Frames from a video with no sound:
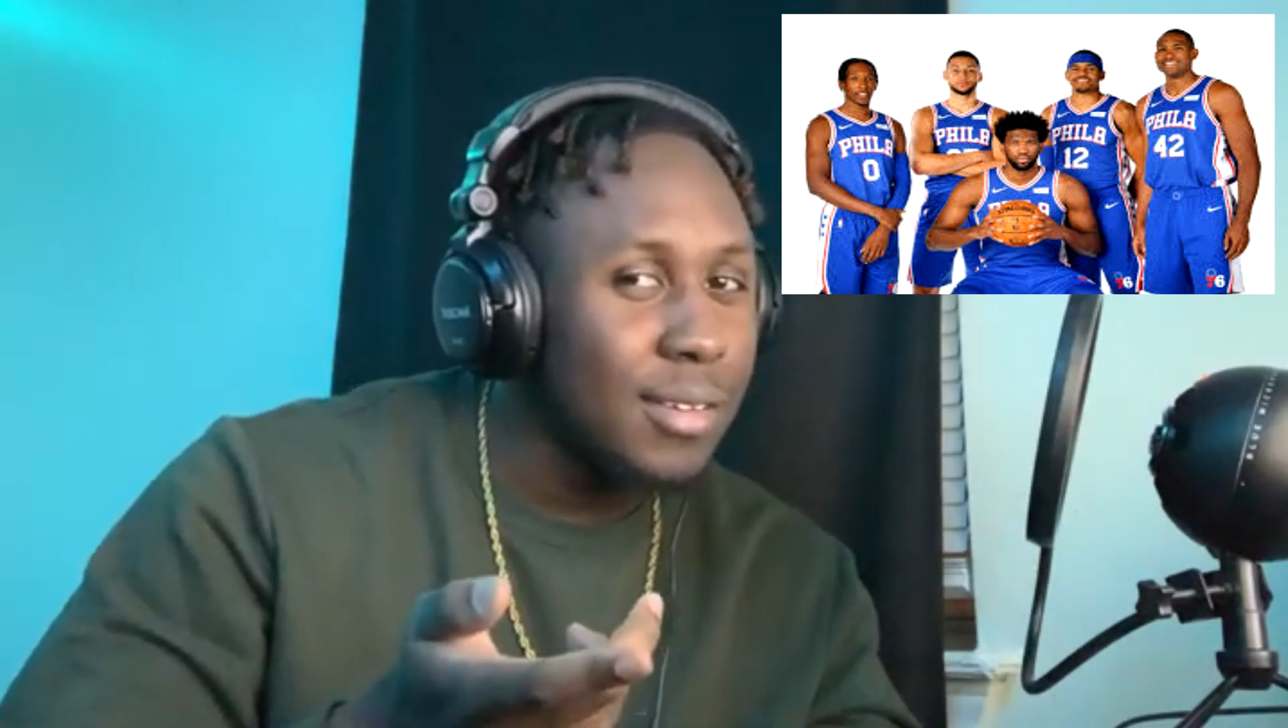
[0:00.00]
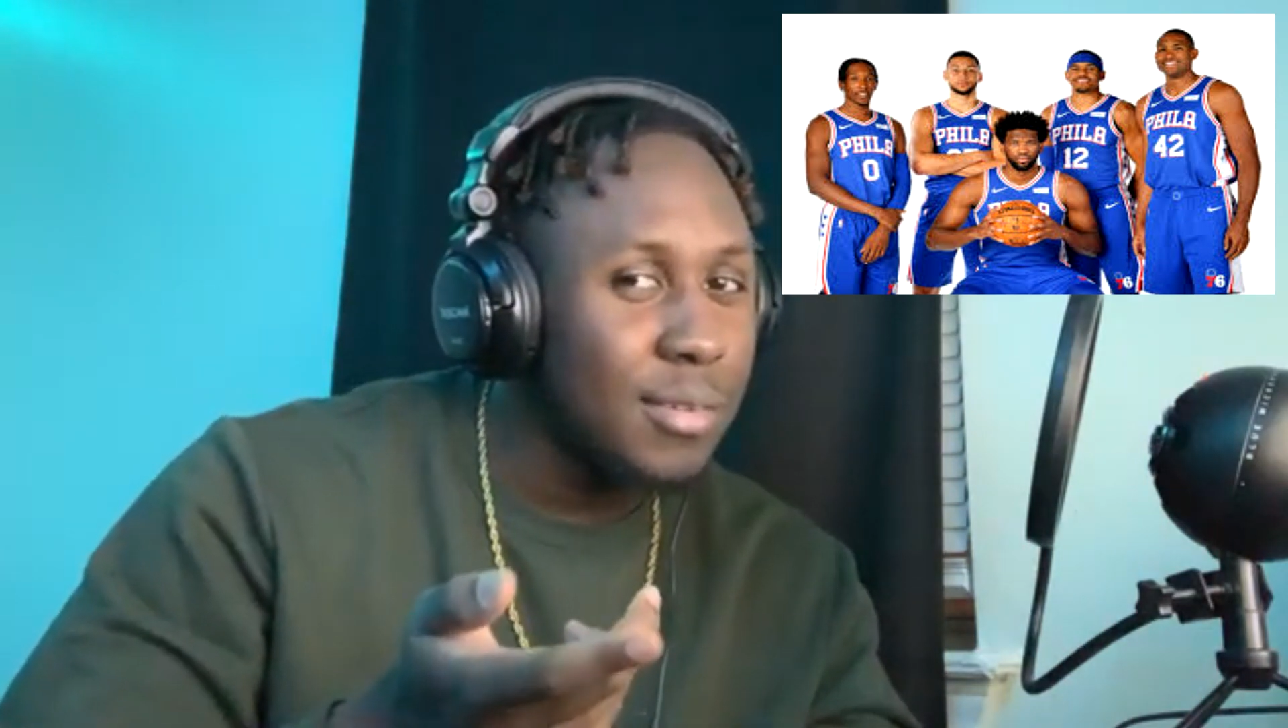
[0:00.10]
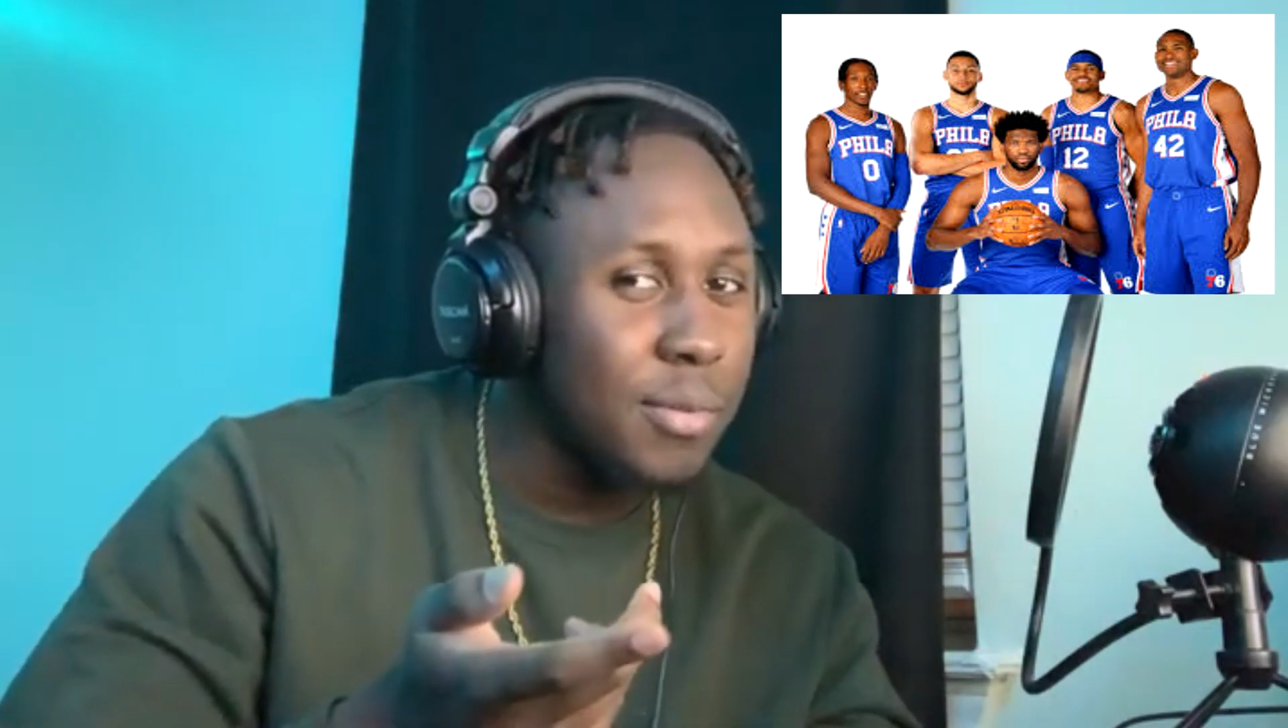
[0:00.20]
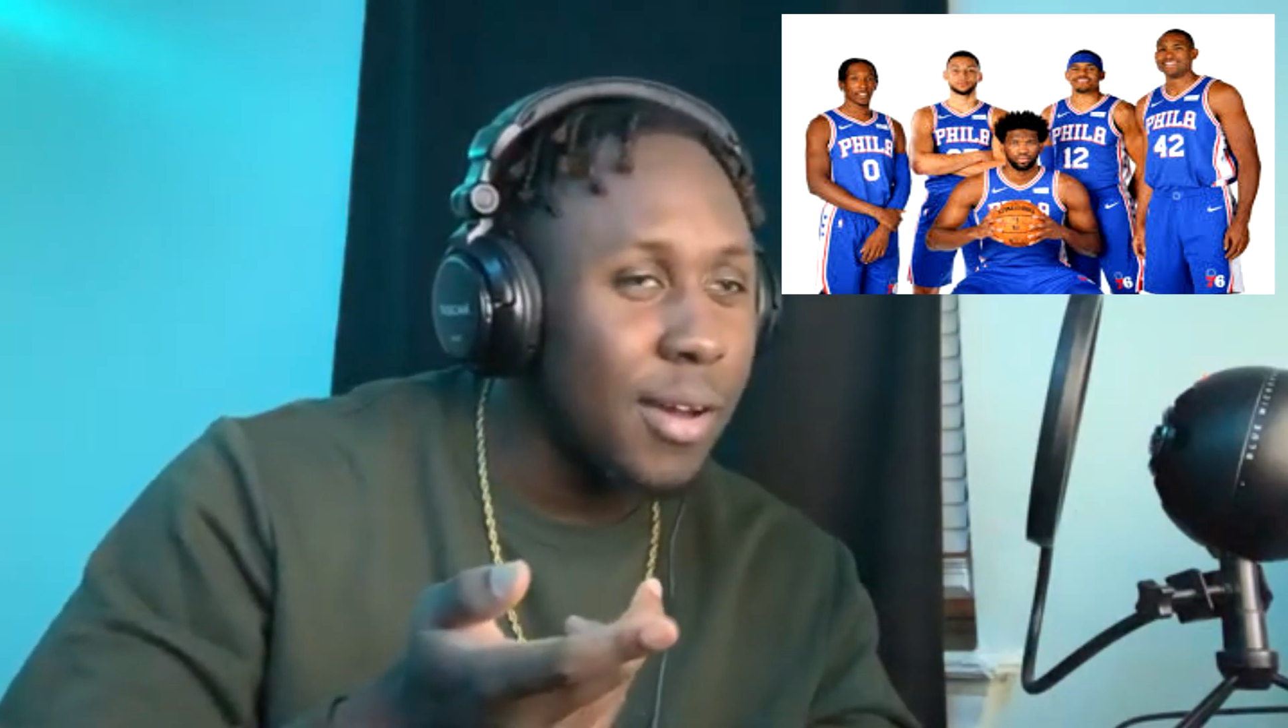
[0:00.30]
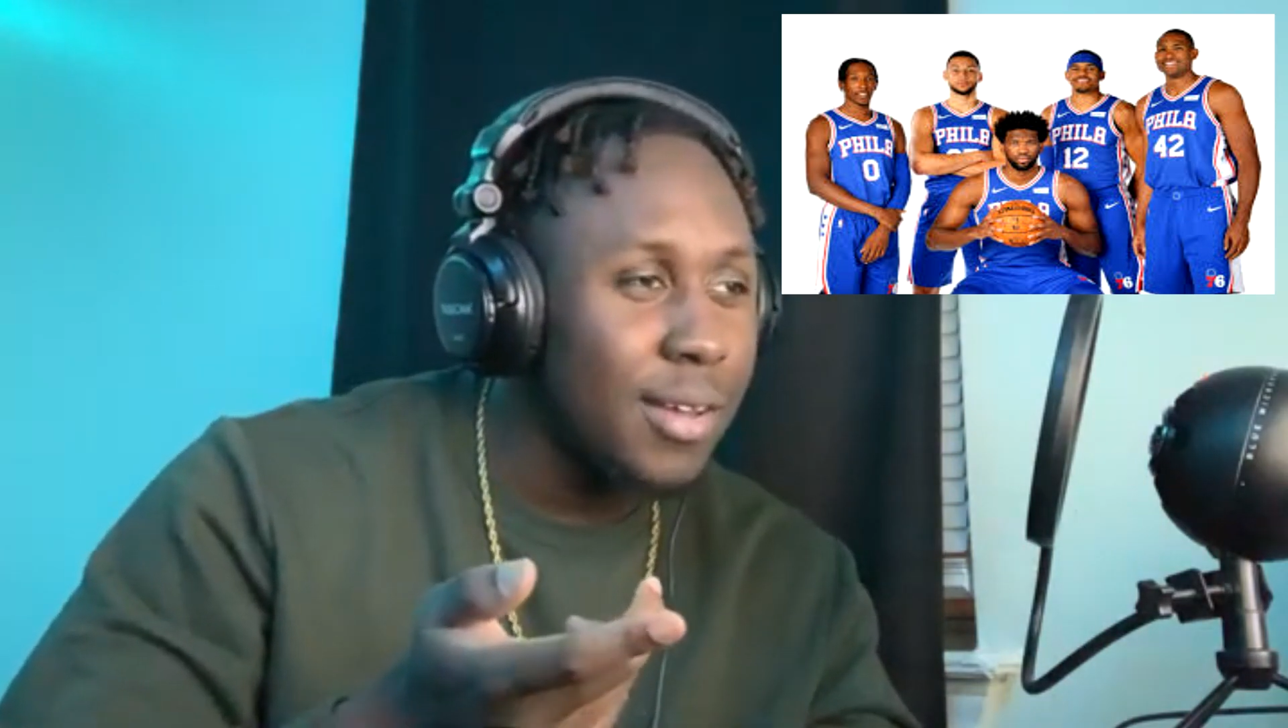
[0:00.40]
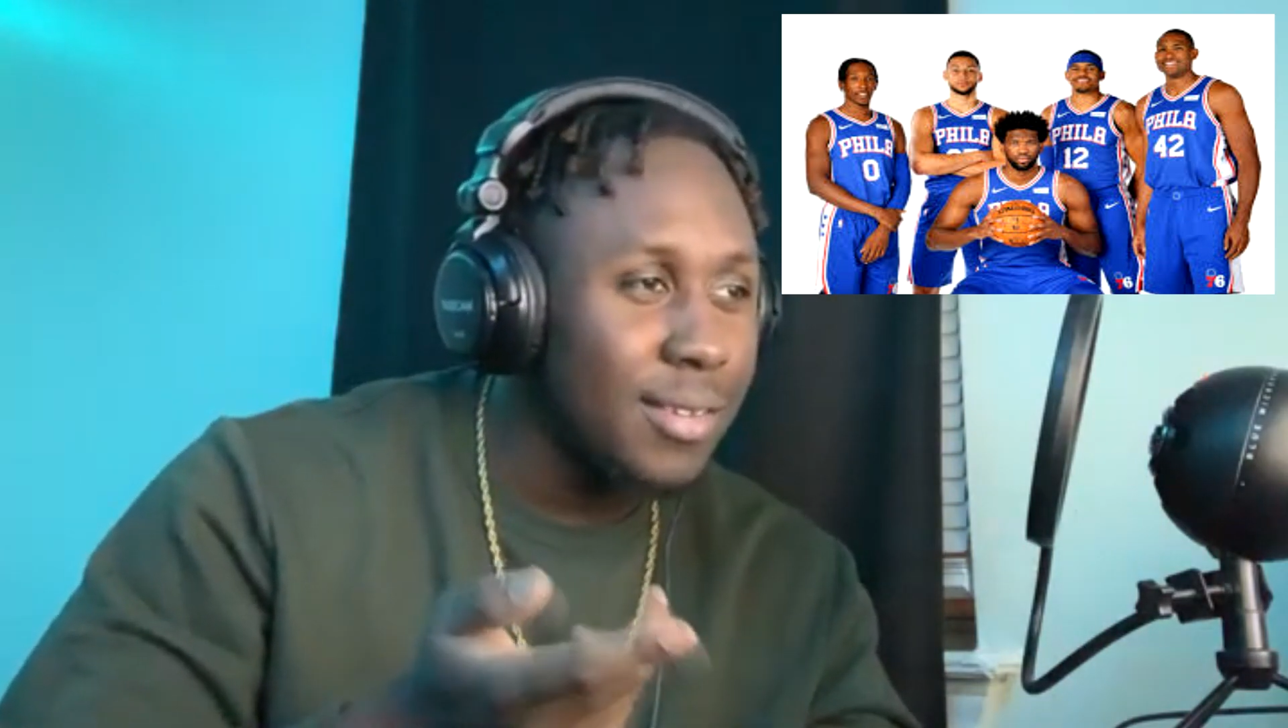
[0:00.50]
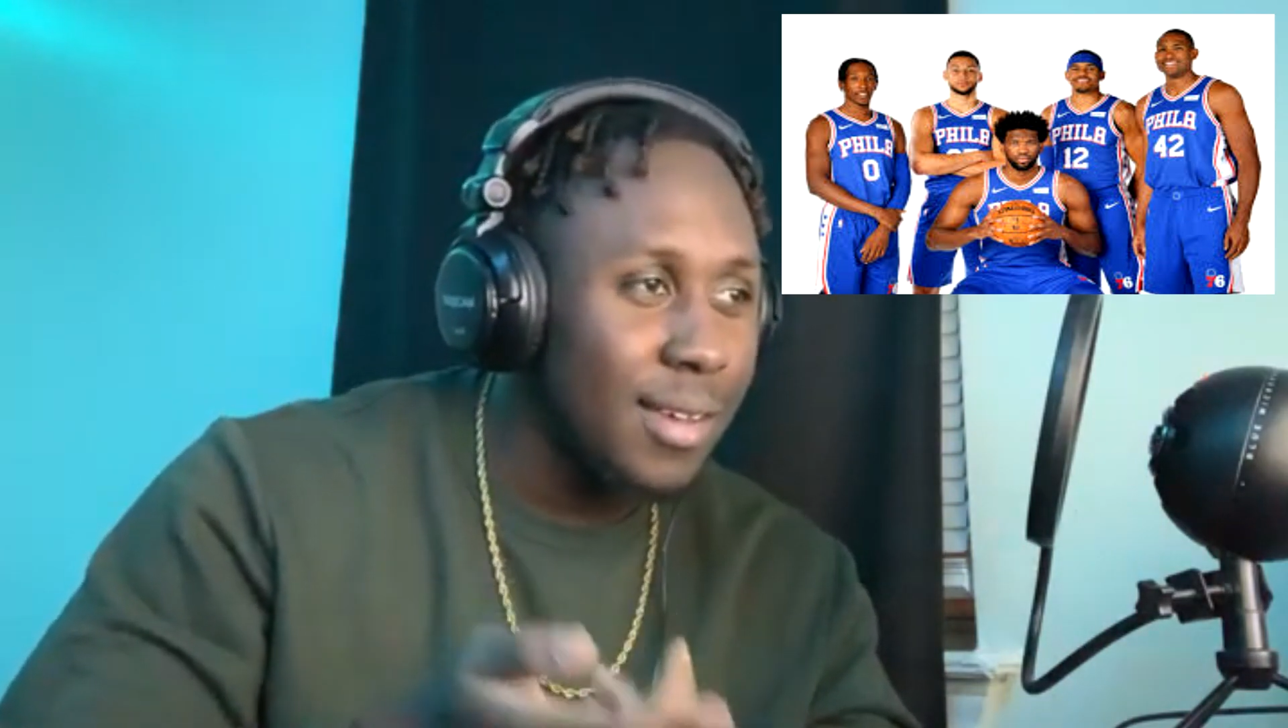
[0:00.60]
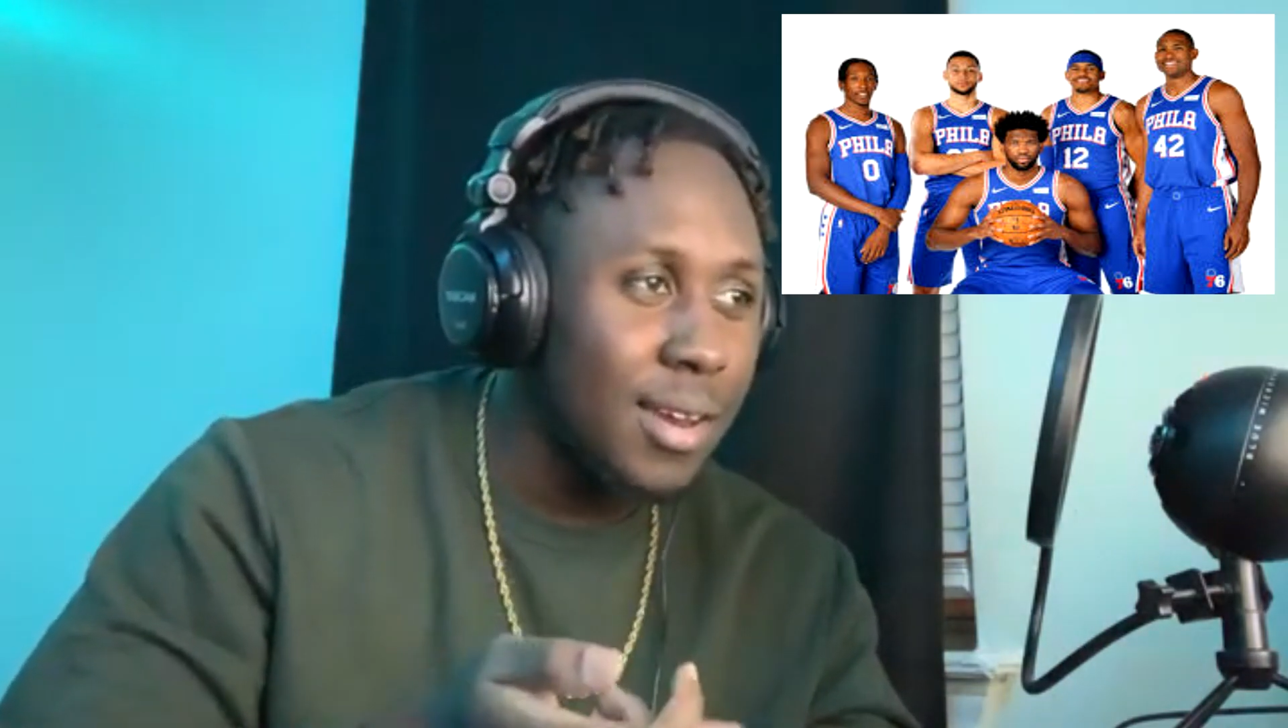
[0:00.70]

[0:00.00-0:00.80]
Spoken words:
a surprise to